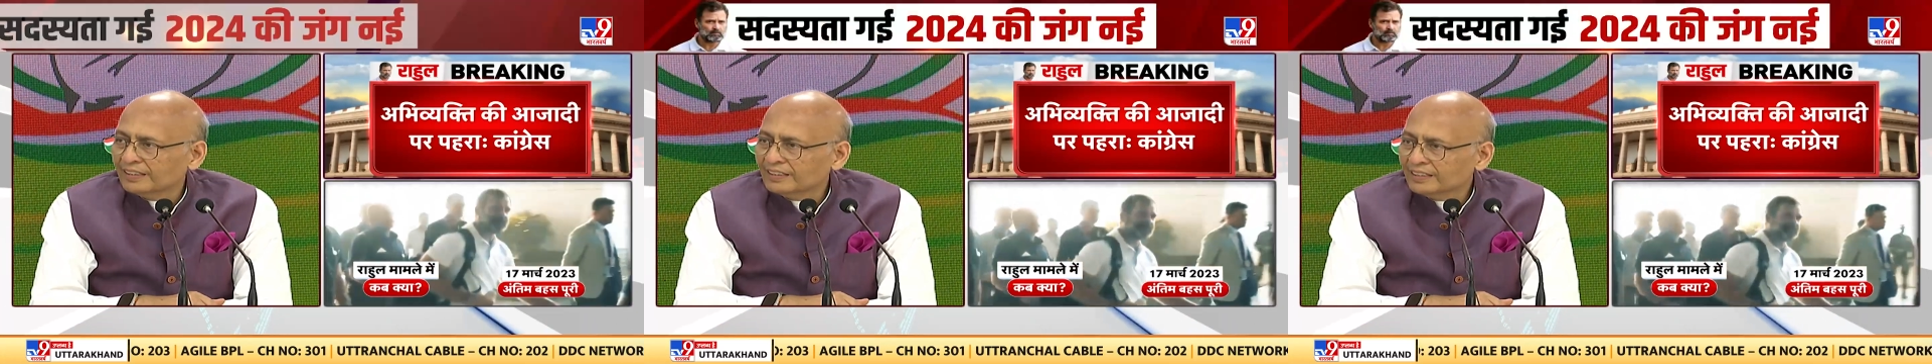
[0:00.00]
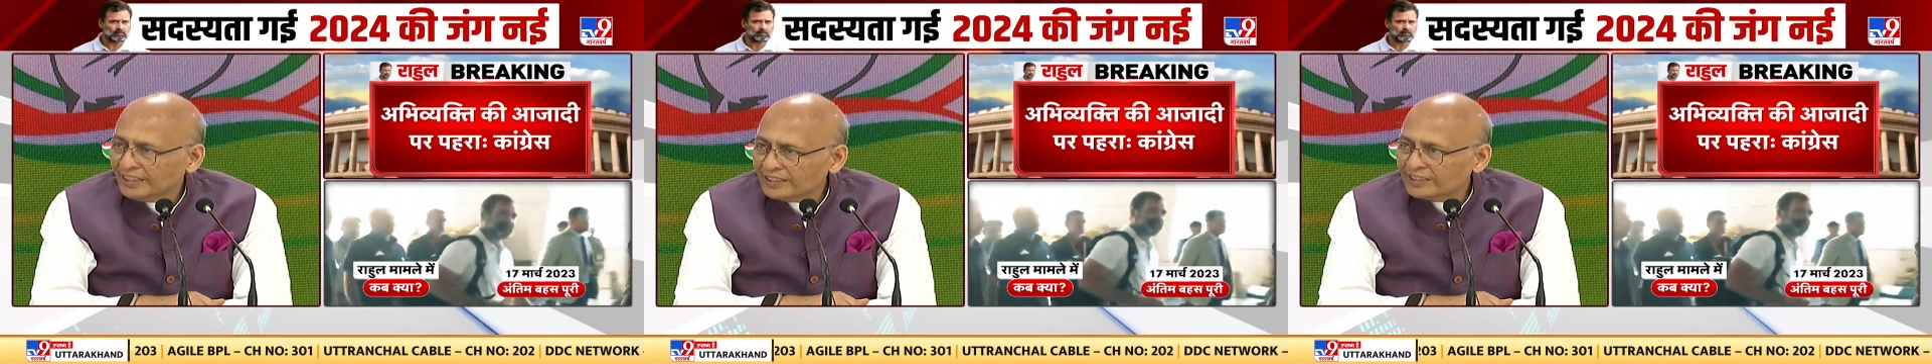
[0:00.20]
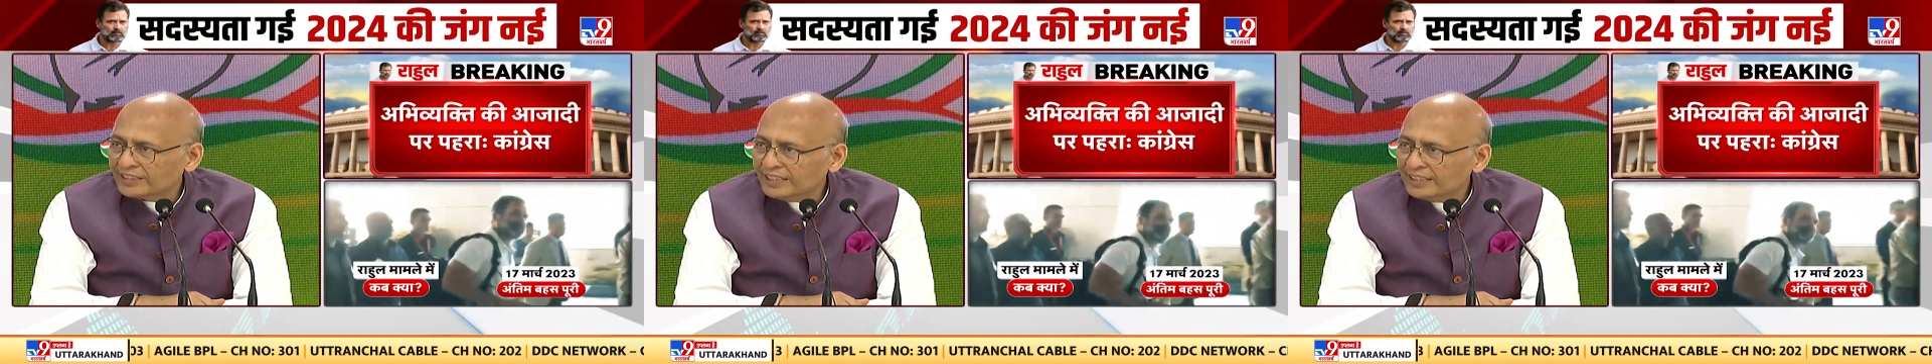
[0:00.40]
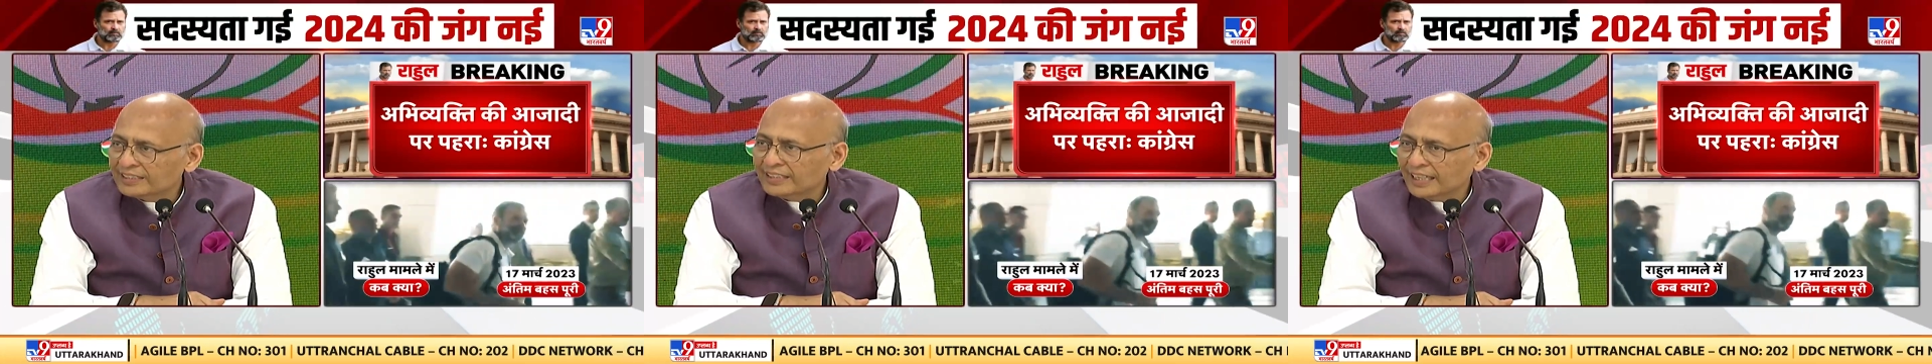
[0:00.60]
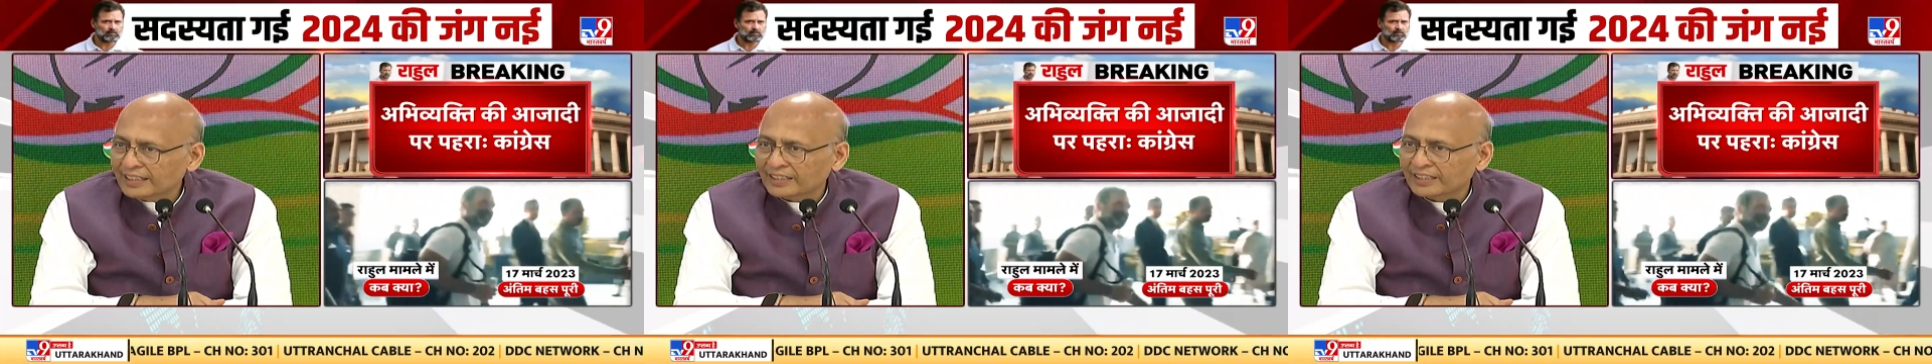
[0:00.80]
This is
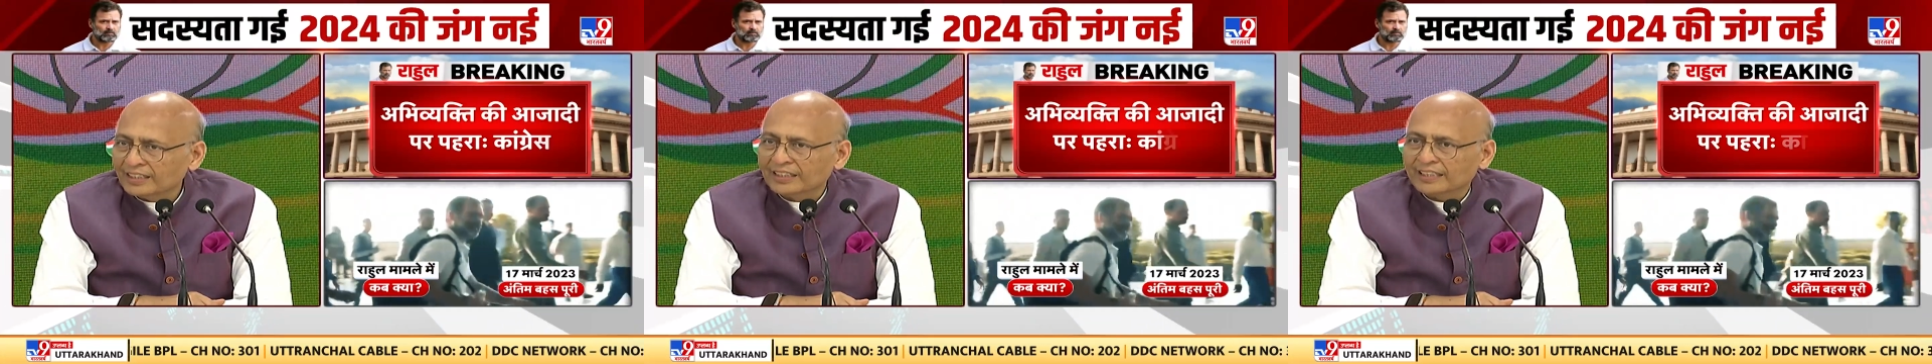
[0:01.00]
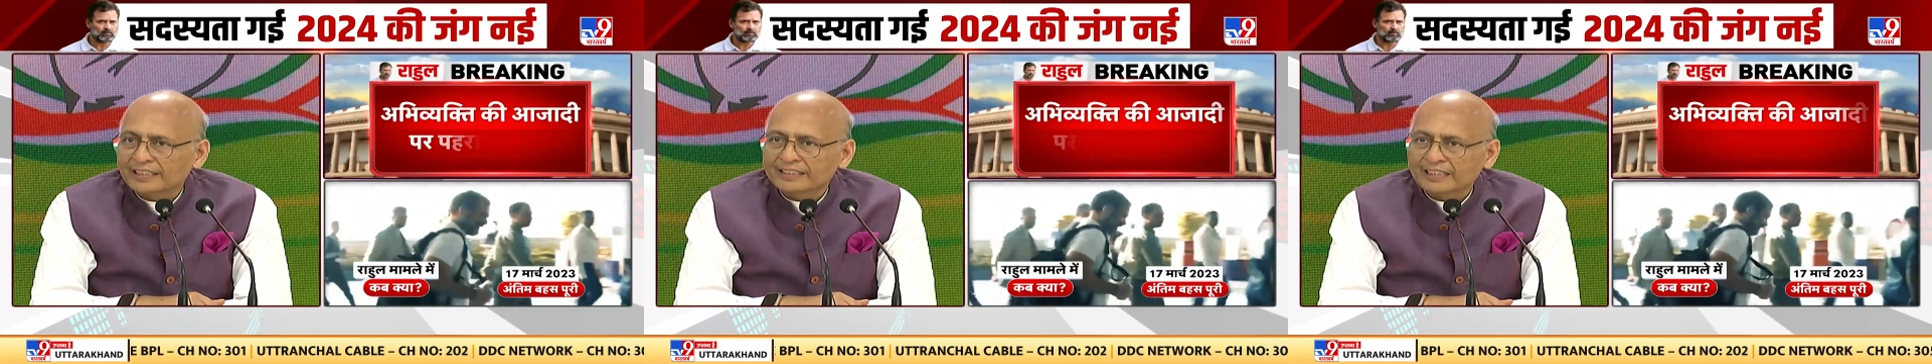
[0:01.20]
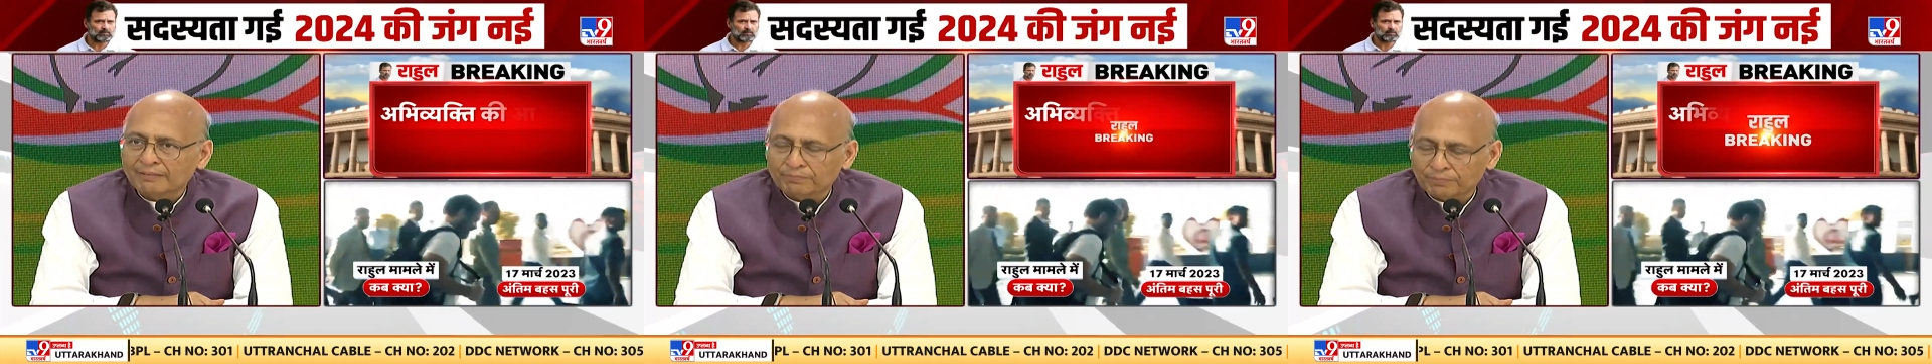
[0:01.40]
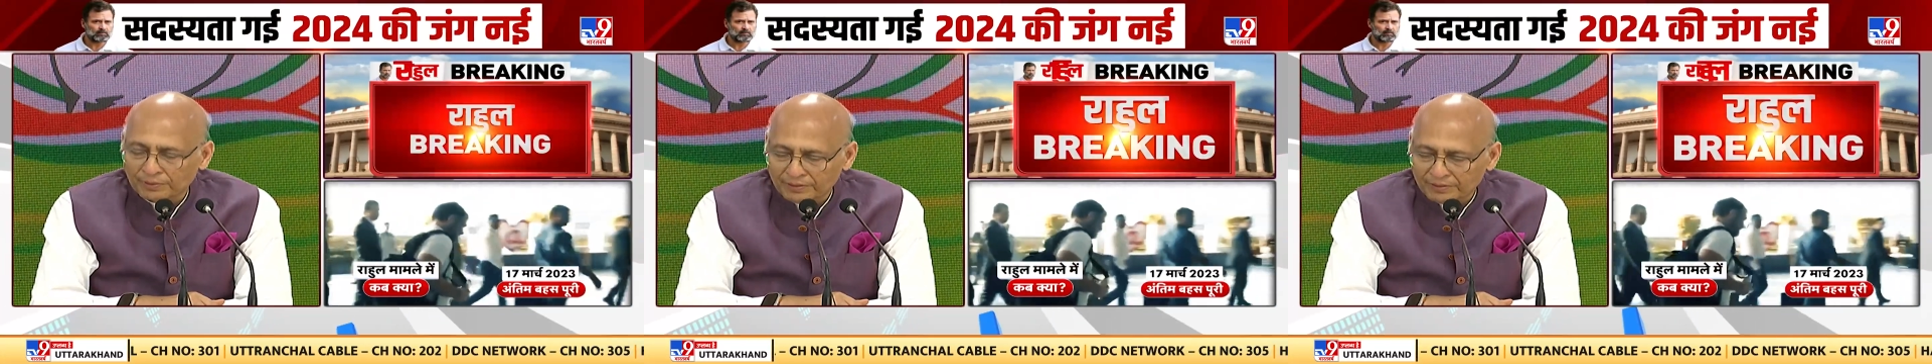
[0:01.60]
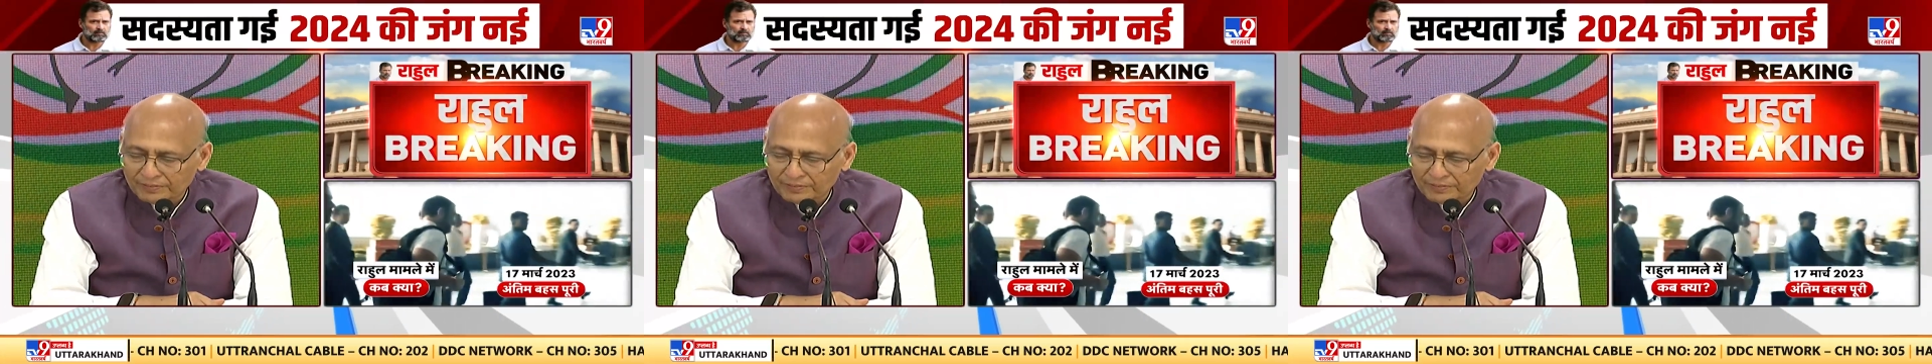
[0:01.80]
yet another example.